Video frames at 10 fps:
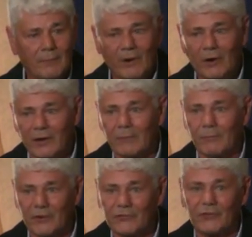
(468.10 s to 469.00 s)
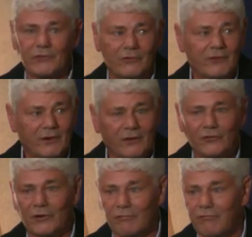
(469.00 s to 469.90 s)
American businesses. It
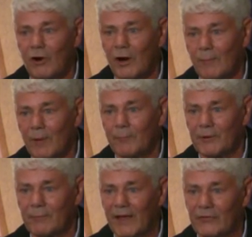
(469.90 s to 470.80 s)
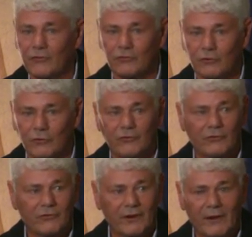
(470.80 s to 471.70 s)
isn't a farm up in
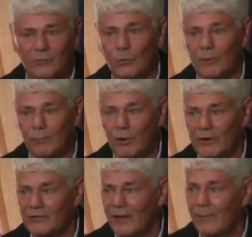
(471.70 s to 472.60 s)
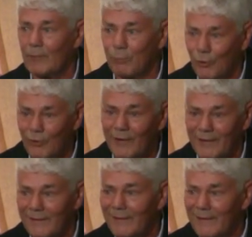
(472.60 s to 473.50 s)
Massachusetts that has one part-time
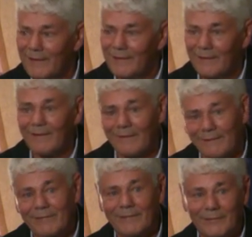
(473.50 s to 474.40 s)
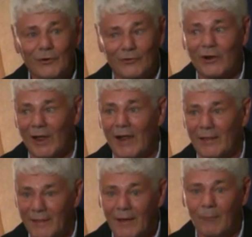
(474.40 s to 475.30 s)
employee. There was a
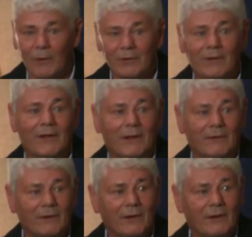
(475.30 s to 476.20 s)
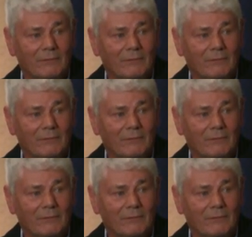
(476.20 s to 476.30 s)
lot of them, and